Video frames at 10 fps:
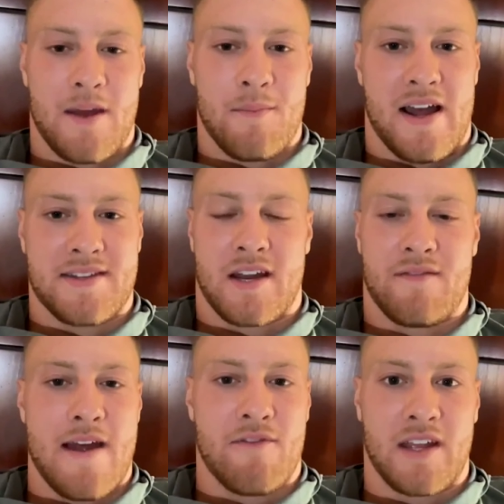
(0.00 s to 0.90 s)
that mindset of
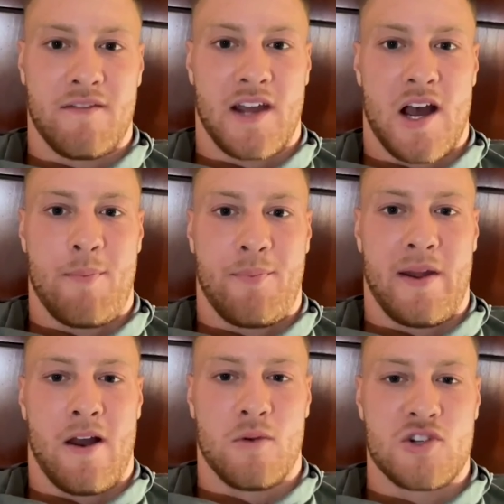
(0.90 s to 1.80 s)
never giving up
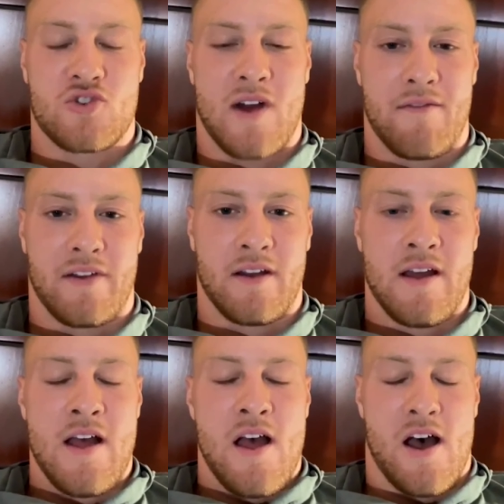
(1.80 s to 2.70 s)
and always striving
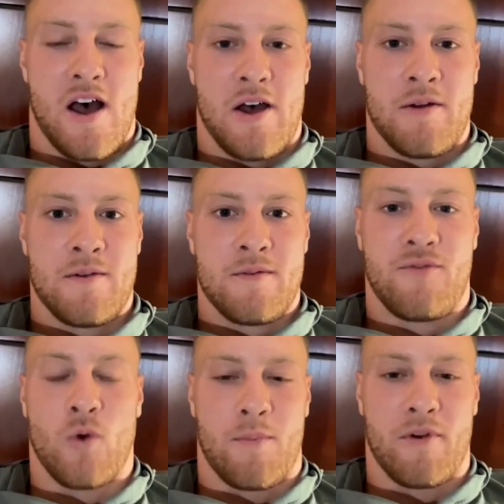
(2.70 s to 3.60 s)

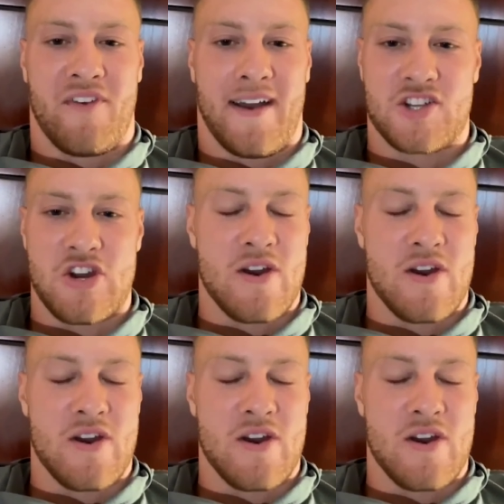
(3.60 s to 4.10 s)
for perfection.